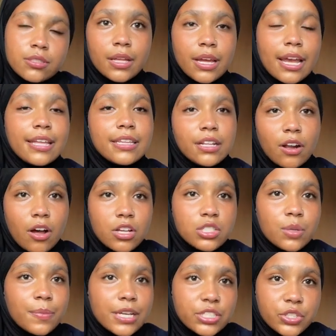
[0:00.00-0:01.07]
And then also
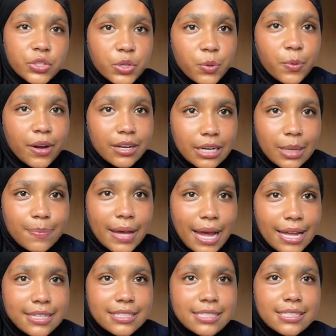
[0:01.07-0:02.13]
make sure you wear knee
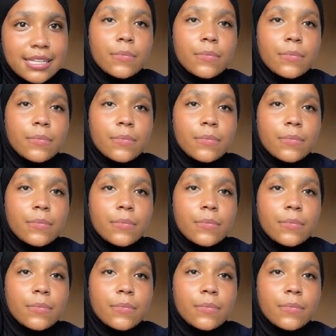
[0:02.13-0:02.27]
pads.